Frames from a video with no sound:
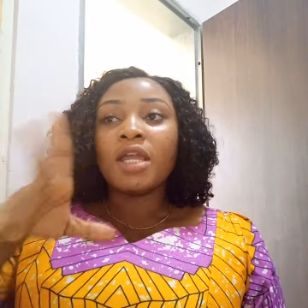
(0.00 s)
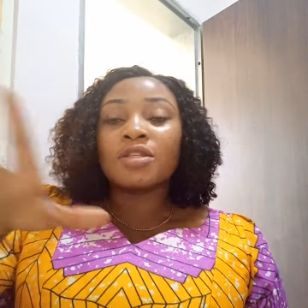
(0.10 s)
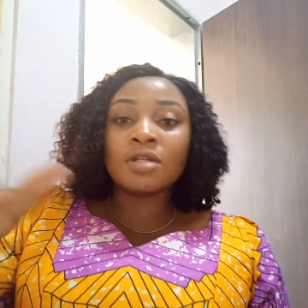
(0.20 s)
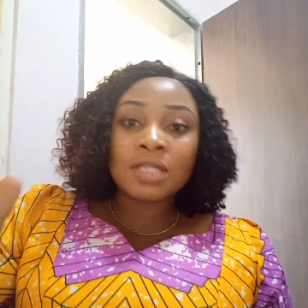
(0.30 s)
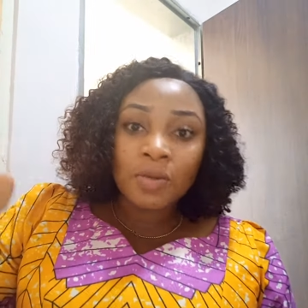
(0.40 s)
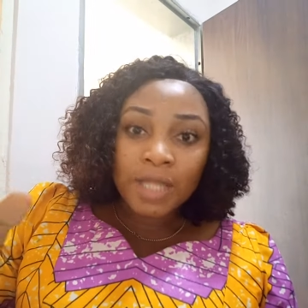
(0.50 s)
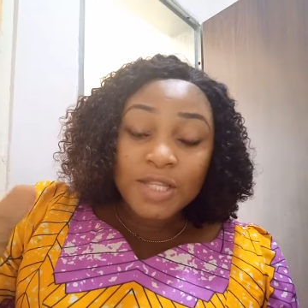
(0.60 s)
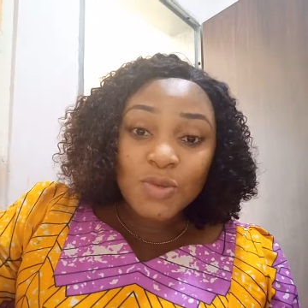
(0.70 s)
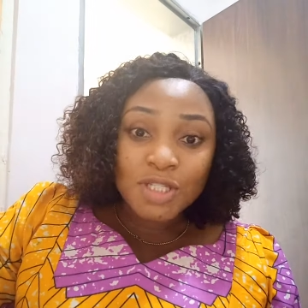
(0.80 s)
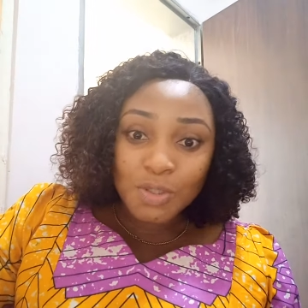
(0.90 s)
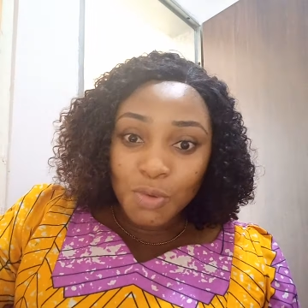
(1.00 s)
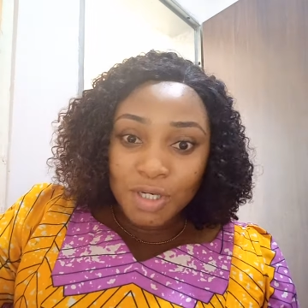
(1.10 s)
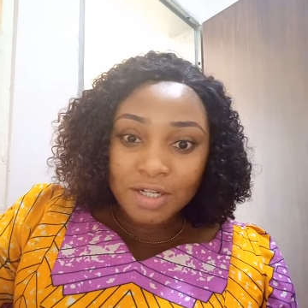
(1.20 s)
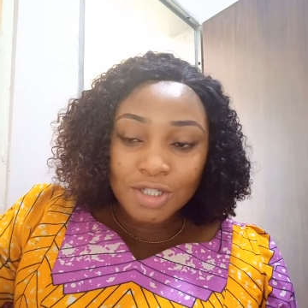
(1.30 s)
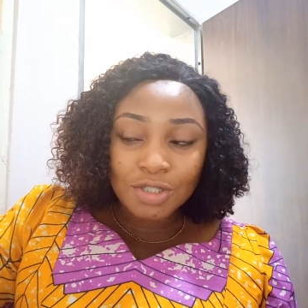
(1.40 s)
Turns out that it was the
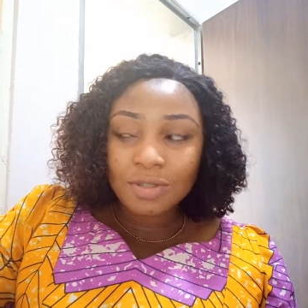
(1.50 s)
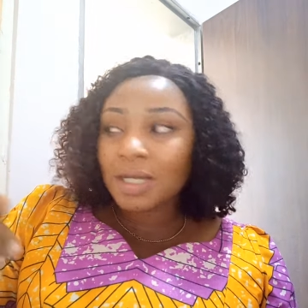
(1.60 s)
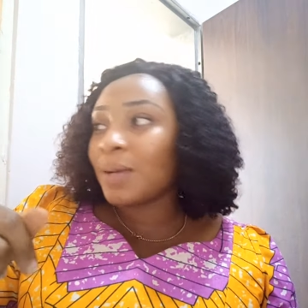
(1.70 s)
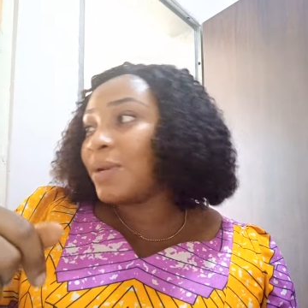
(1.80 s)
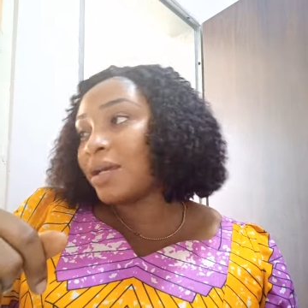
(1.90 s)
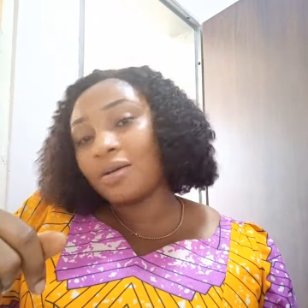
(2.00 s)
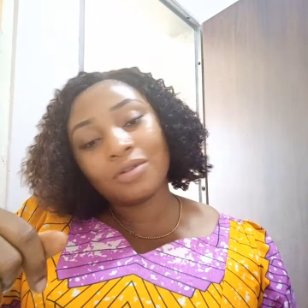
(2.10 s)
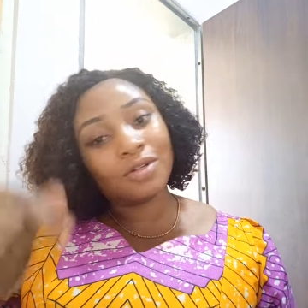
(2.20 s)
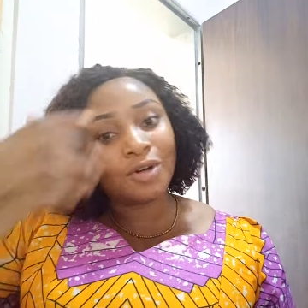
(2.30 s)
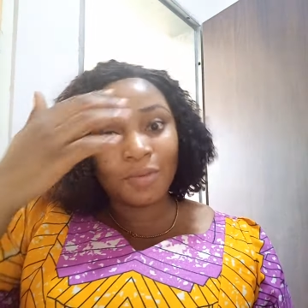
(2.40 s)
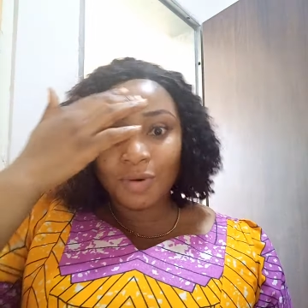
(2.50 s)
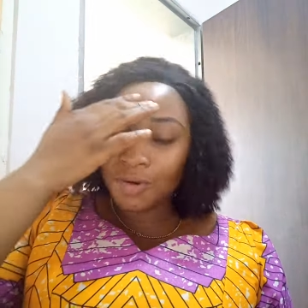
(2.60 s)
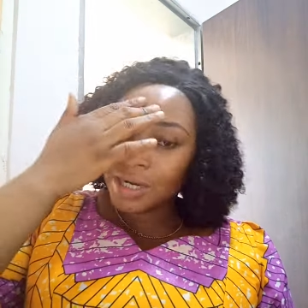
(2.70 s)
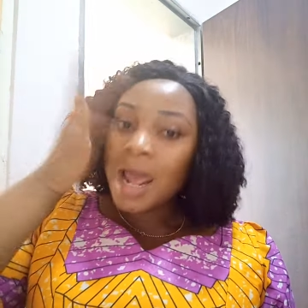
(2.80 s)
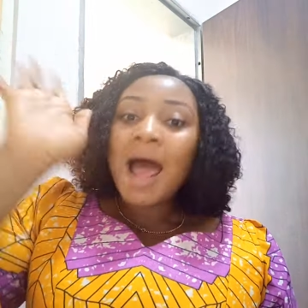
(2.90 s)
wood edition, and I'm like, oh, come
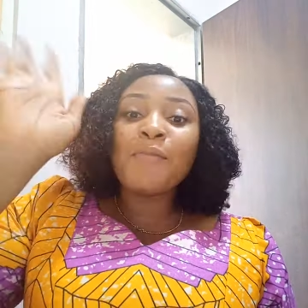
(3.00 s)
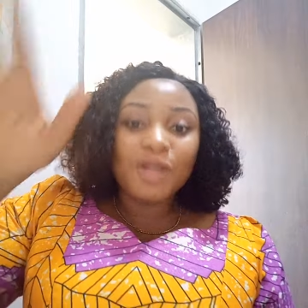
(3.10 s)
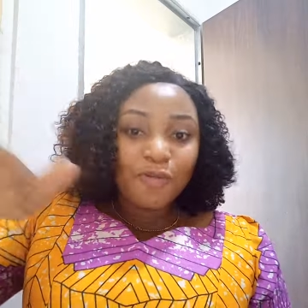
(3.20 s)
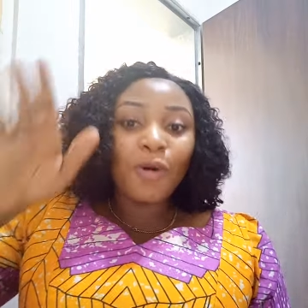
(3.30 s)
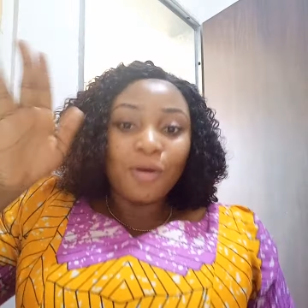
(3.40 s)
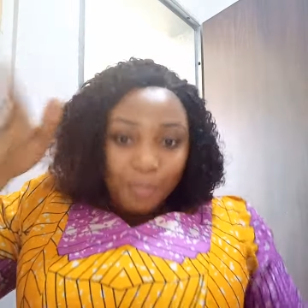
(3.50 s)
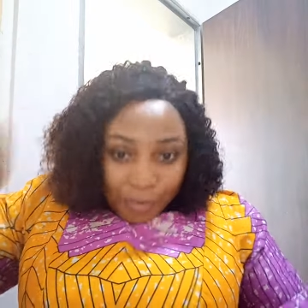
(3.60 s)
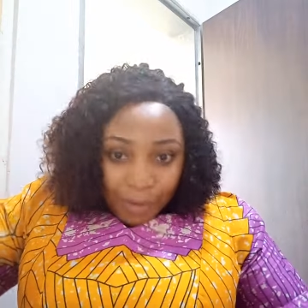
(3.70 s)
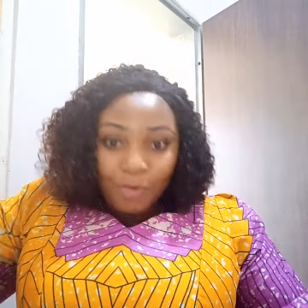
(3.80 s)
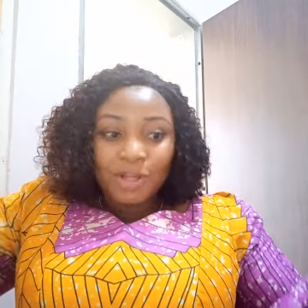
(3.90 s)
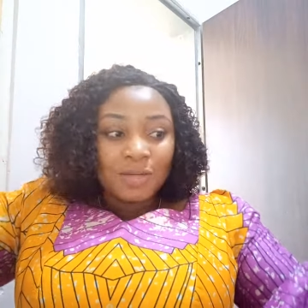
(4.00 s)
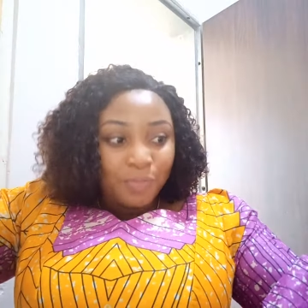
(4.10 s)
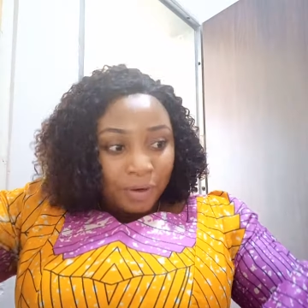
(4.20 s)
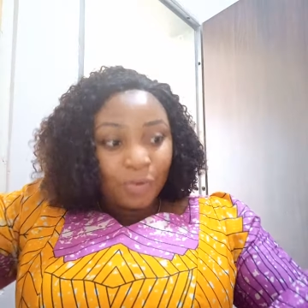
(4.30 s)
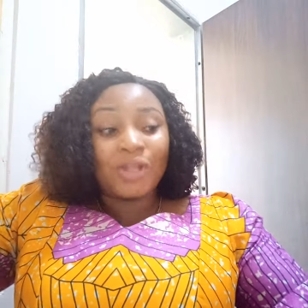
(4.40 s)
on. I'm looking for brown orchid,
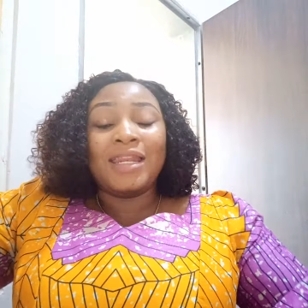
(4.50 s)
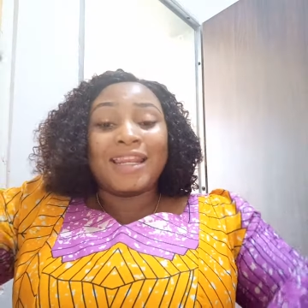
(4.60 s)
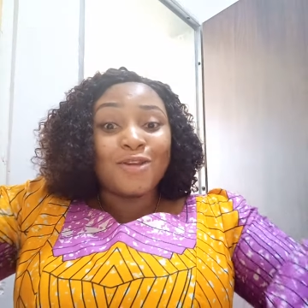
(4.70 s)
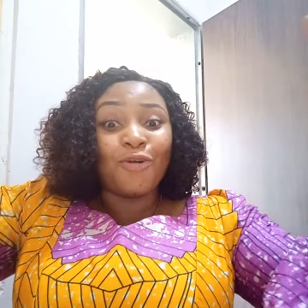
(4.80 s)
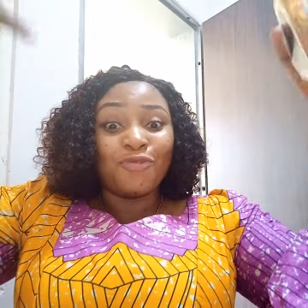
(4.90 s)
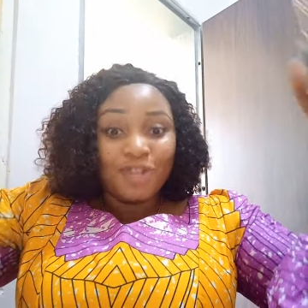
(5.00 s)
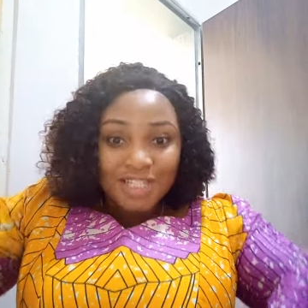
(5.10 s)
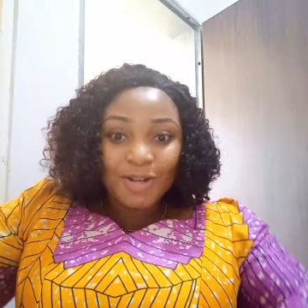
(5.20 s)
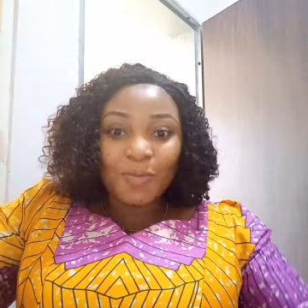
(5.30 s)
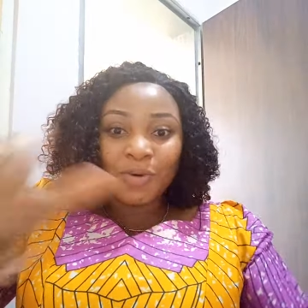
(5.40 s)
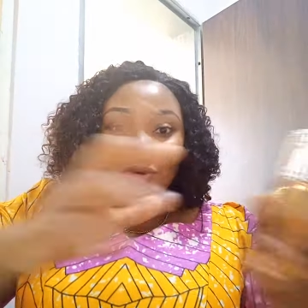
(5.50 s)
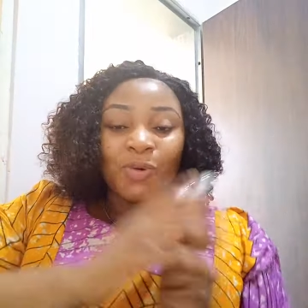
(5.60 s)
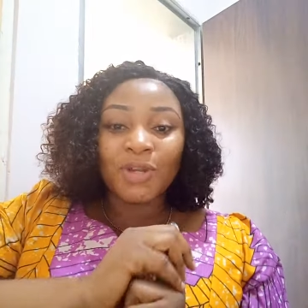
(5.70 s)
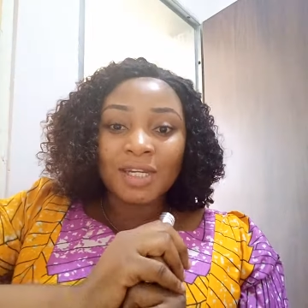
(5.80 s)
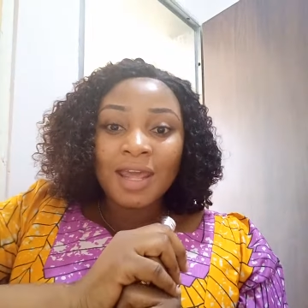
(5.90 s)
brown orchid, like the original brown
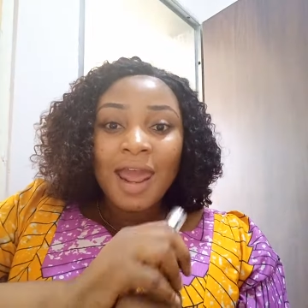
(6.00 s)
orchid.